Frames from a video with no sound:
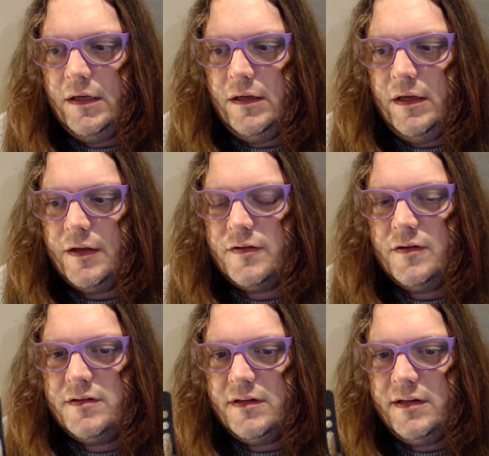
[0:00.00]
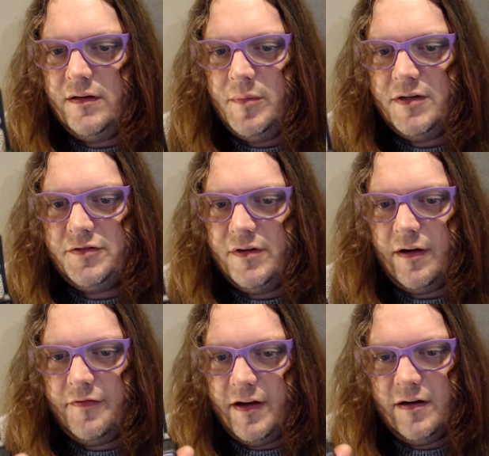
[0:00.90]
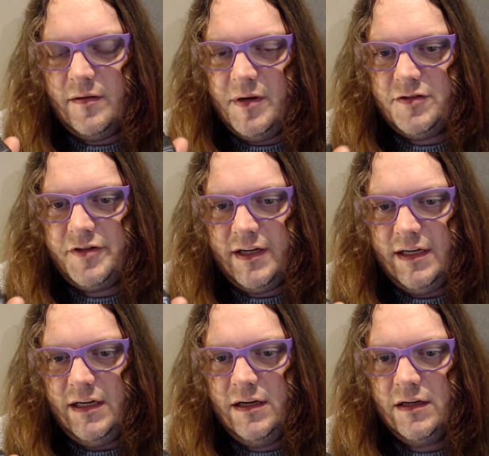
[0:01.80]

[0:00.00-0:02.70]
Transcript: yeah, so it's a little bit, I found it a bit tricky